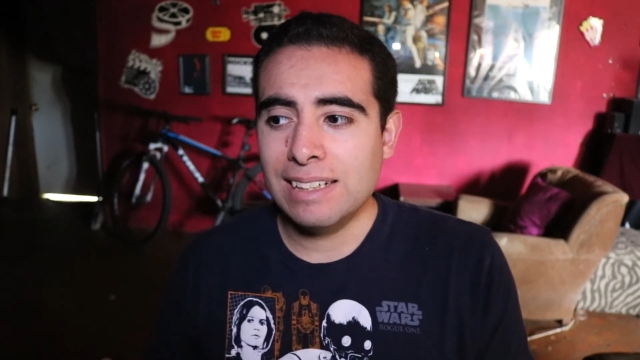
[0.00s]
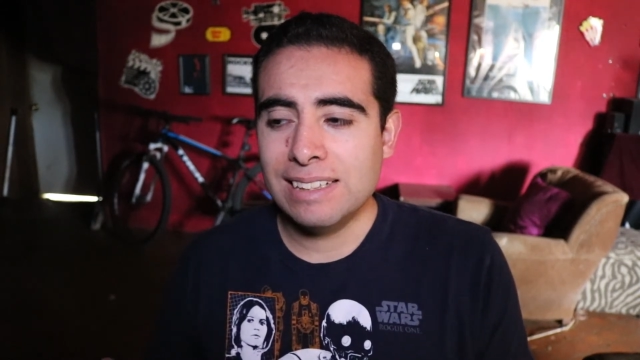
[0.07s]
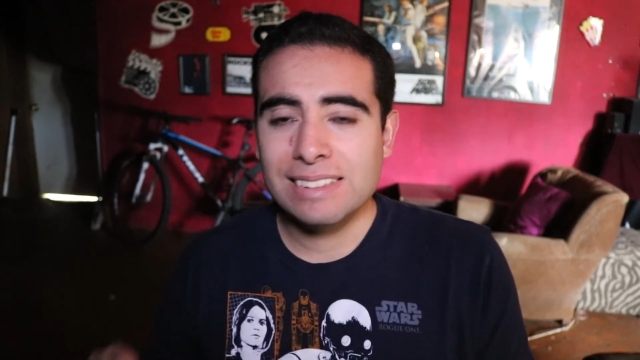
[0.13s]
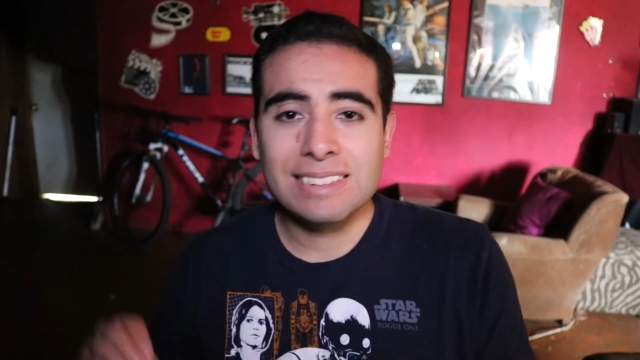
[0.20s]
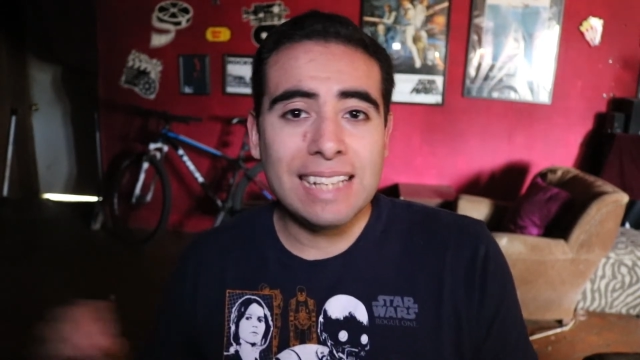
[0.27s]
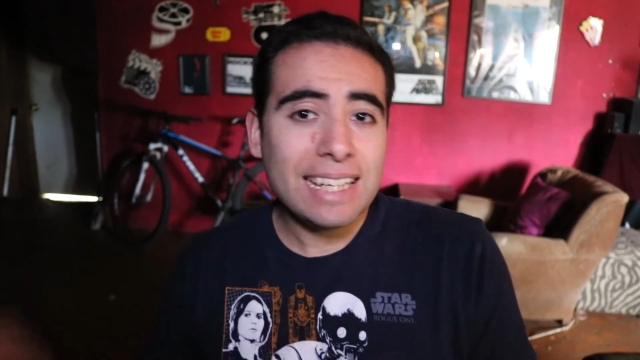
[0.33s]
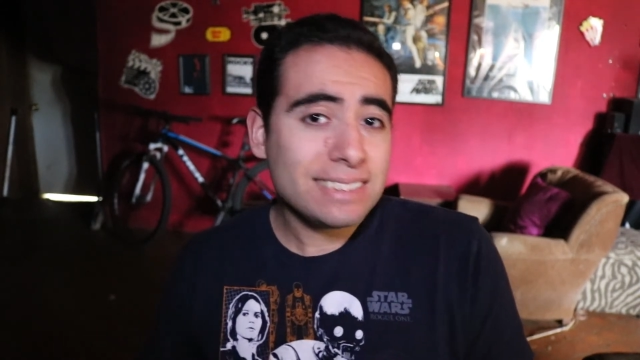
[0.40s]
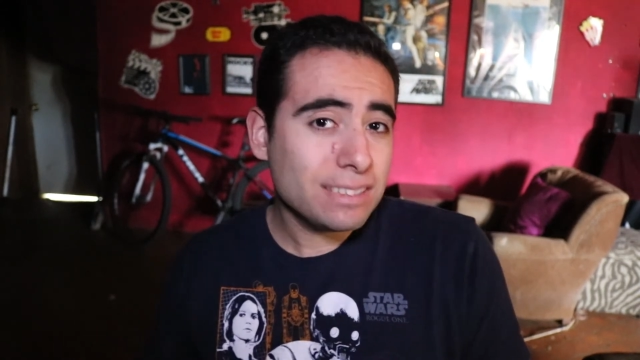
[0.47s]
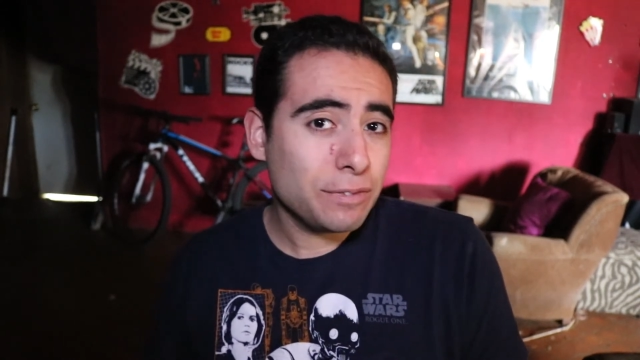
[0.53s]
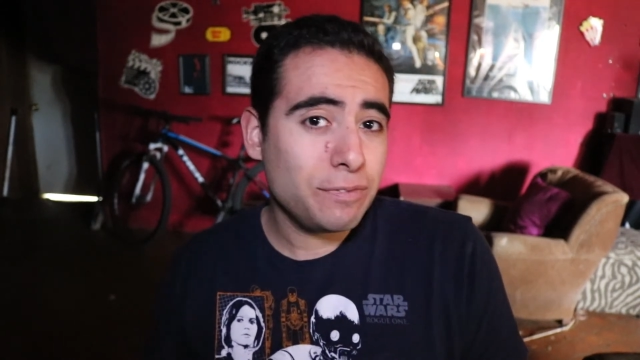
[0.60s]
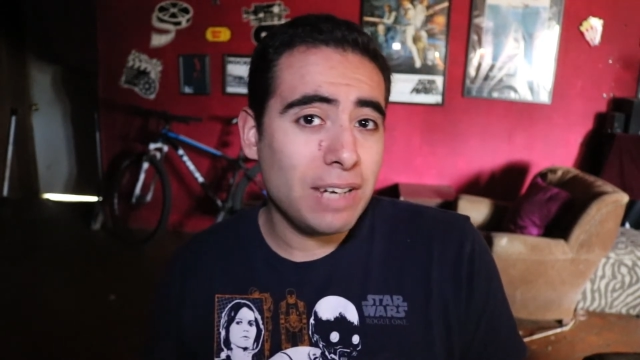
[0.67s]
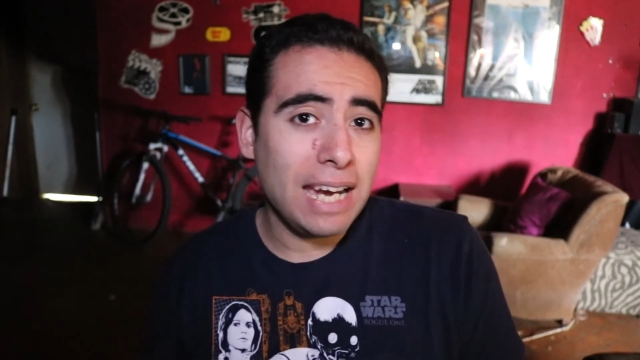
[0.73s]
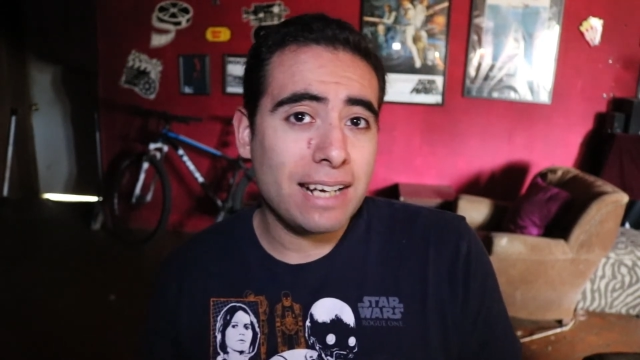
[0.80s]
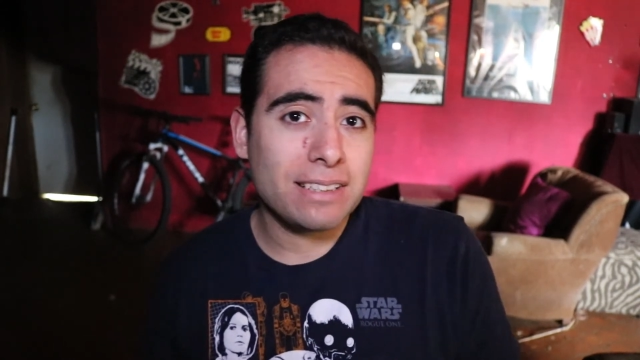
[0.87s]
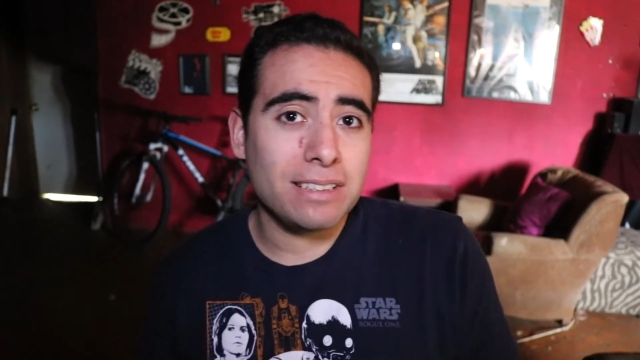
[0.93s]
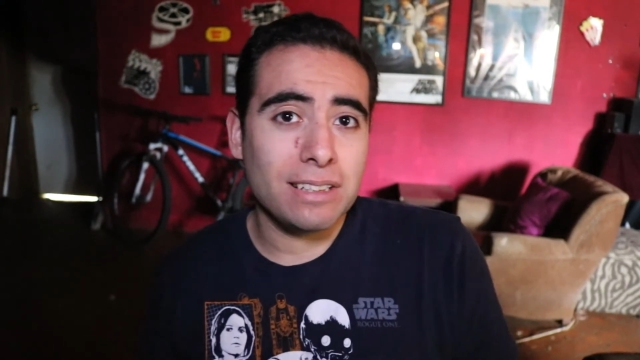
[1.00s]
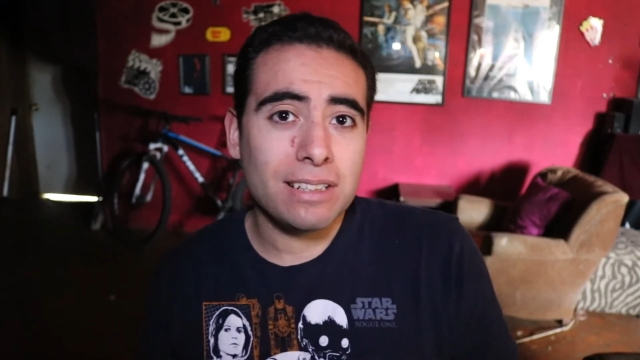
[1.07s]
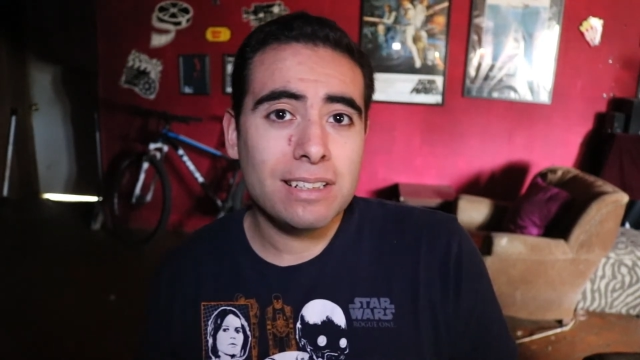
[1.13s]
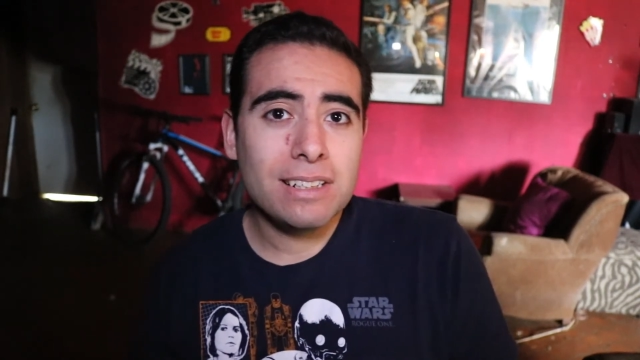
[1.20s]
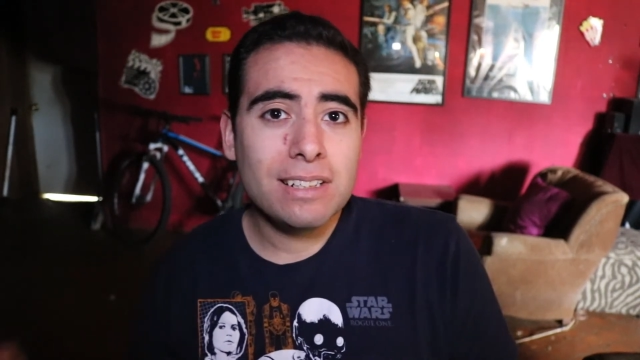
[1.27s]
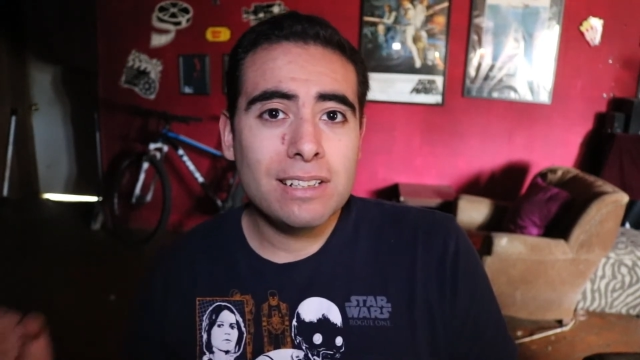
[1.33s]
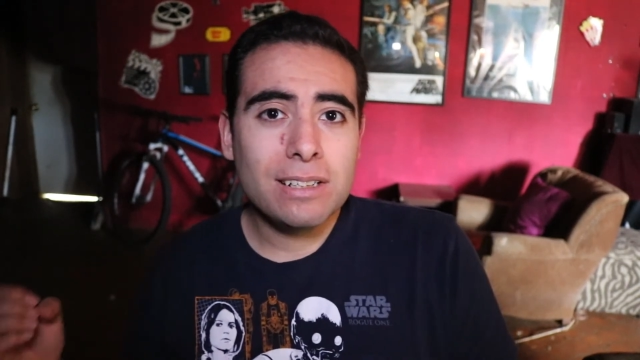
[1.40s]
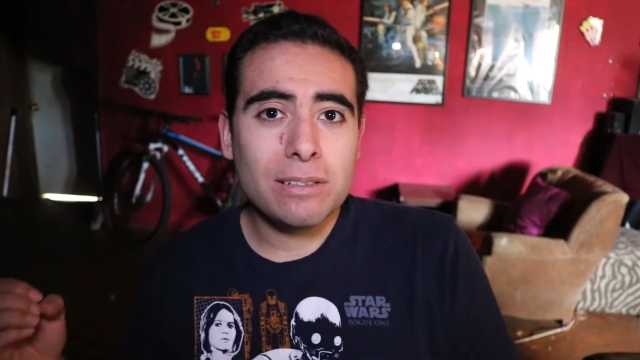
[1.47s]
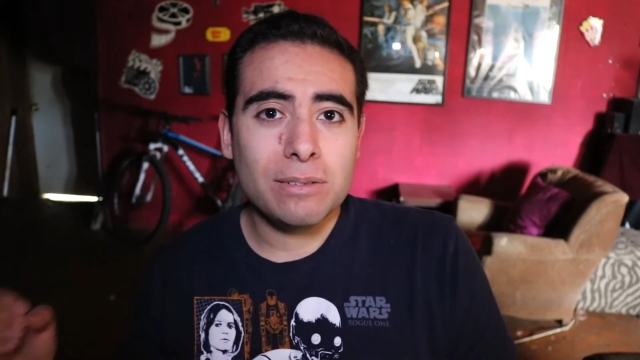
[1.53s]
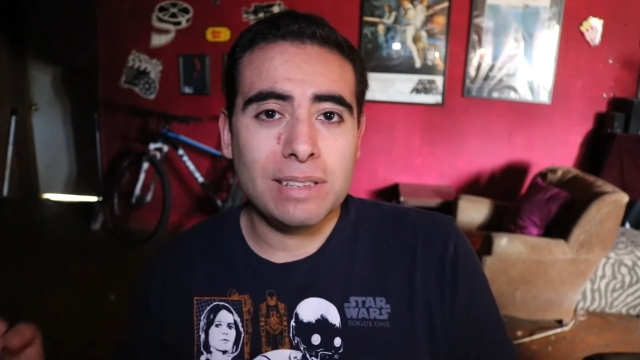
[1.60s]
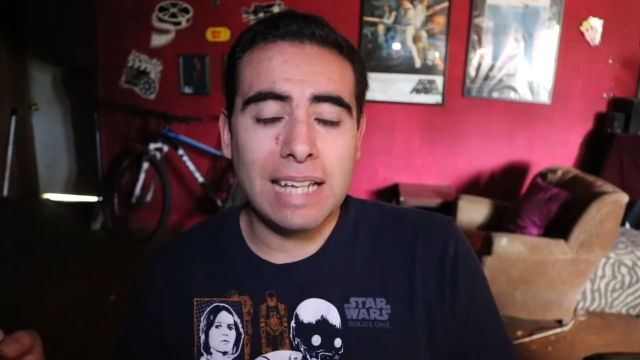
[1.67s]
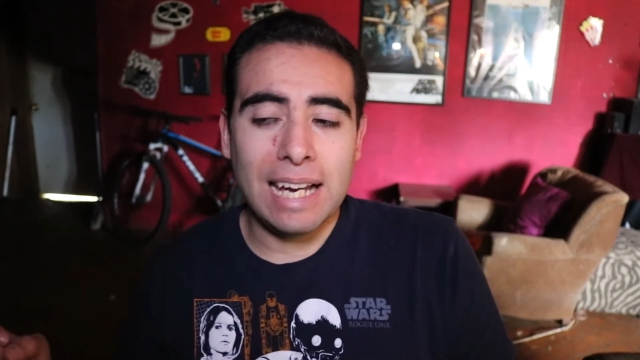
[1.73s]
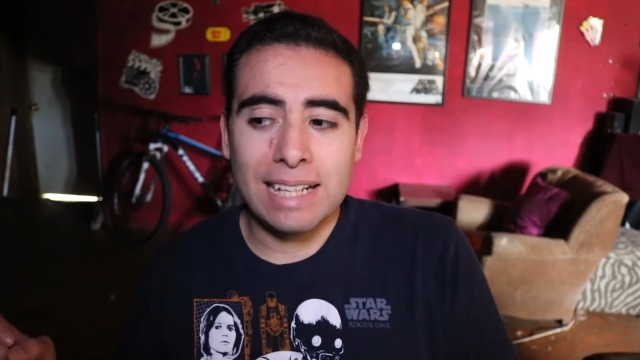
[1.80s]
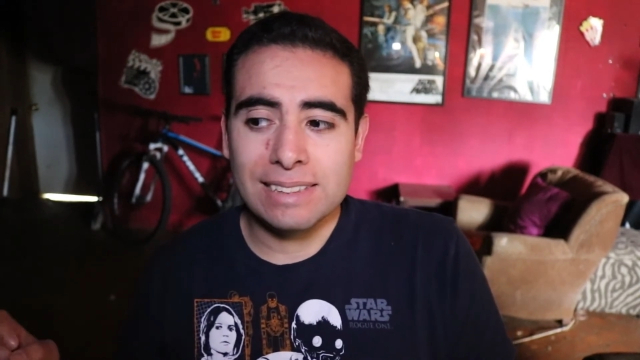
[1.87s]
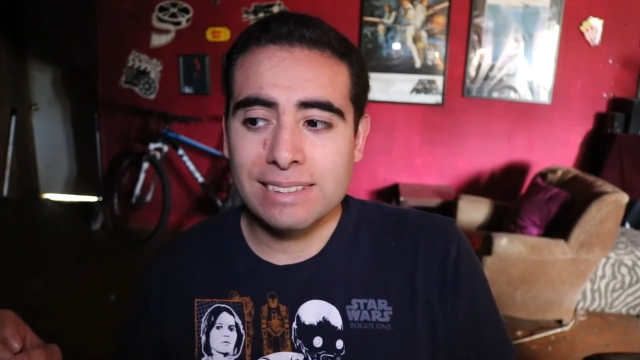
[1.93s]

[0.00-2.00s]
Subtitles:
decisive factor with that.